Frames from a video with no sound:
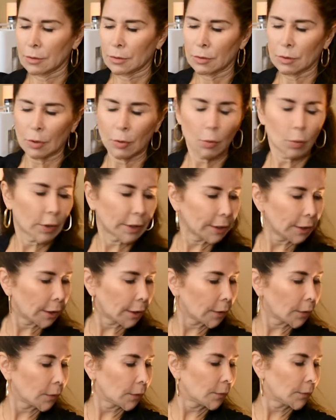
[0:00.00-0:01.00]
So right
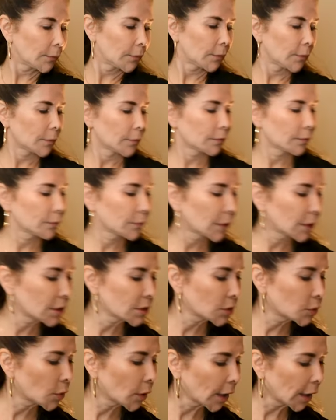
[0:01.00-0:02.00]
now,
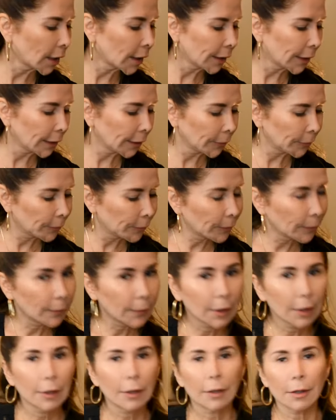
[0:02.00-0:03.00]
it's dry.
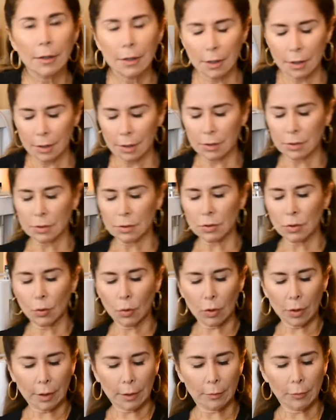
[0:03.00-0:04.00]

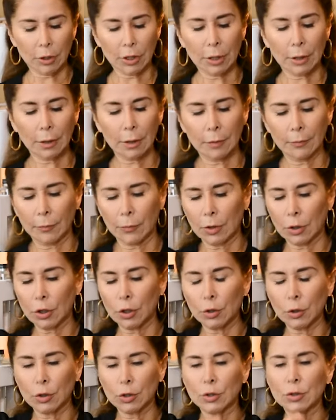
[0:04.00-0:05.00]
So I'm gonna
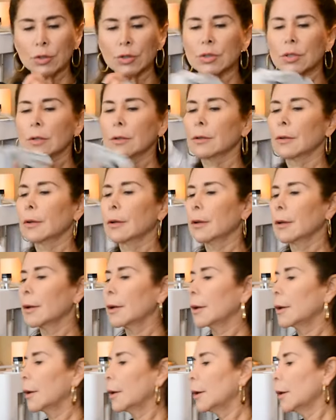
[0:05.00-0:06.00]
use
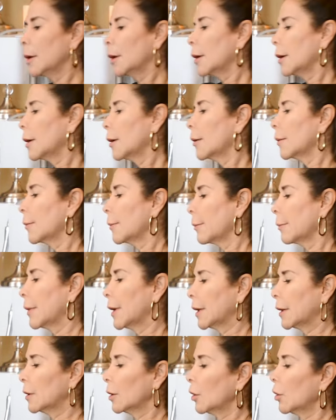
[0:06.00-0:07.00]

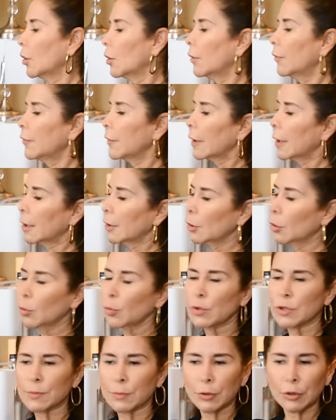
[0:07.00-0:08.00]
my glove. I
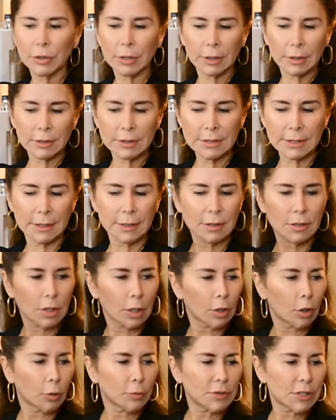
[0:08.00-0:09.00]
always put the
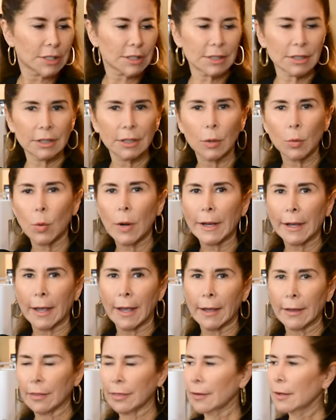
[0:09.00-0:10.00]
glove just in the right
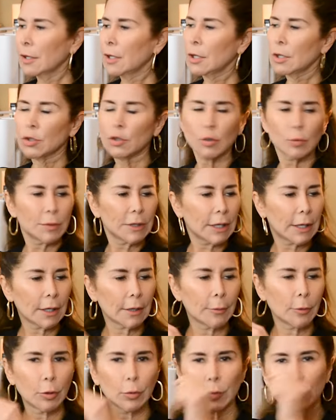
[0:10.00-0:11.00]
hand to be
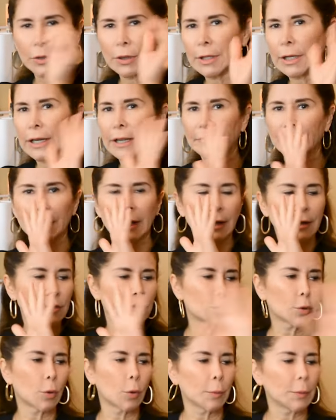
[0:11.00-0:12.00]
able with the left
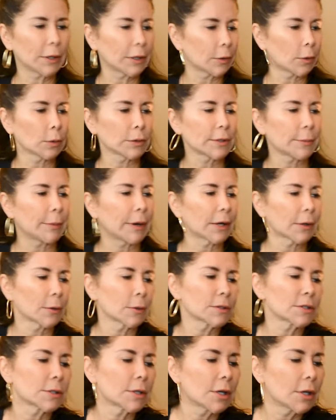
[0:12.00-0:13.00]
hand to open all the
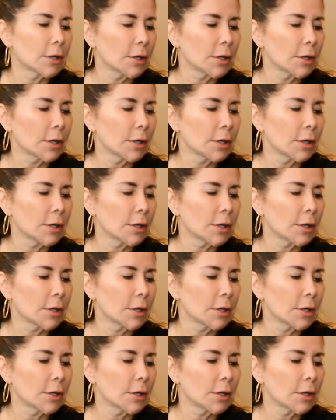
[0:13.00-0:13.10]
bottles.